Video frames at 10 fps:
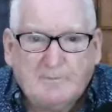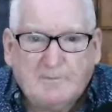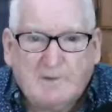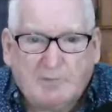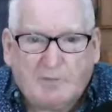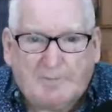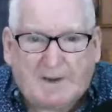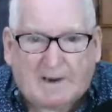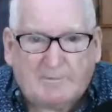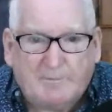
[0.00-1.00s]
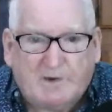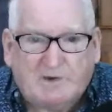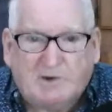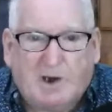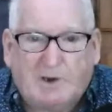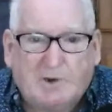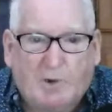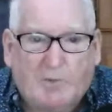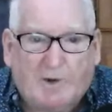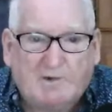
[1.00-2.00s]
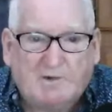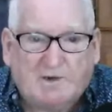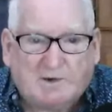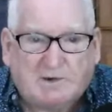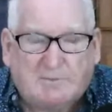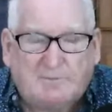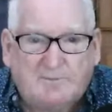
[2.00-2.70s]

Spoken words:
Give them back, because you had no right to touch them.